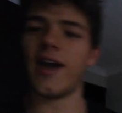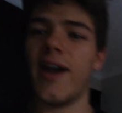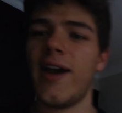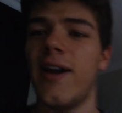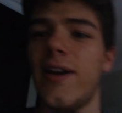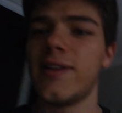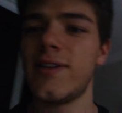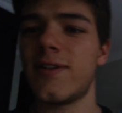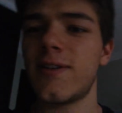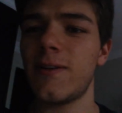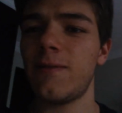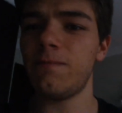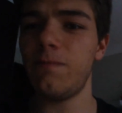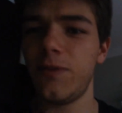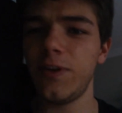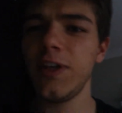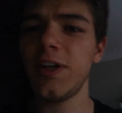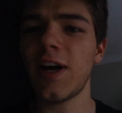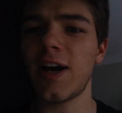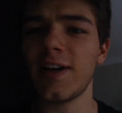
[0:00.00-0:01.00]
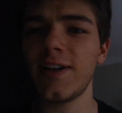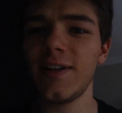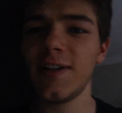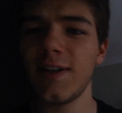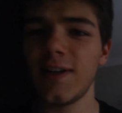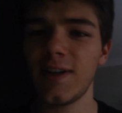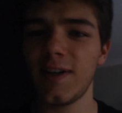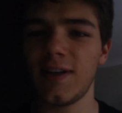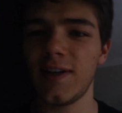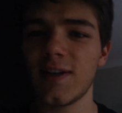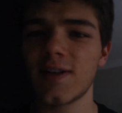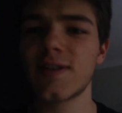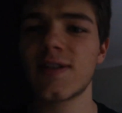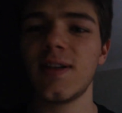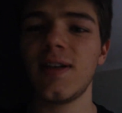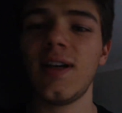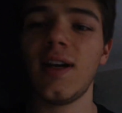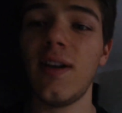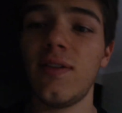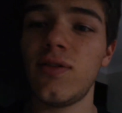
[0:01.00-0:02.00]
And the idea
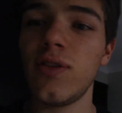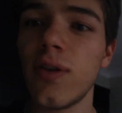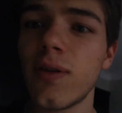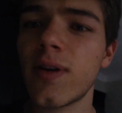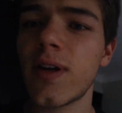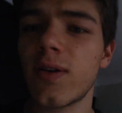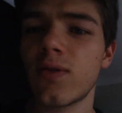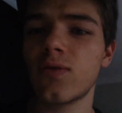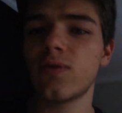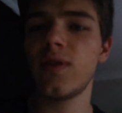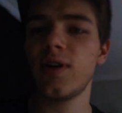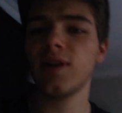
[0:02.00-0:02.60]
is, if you can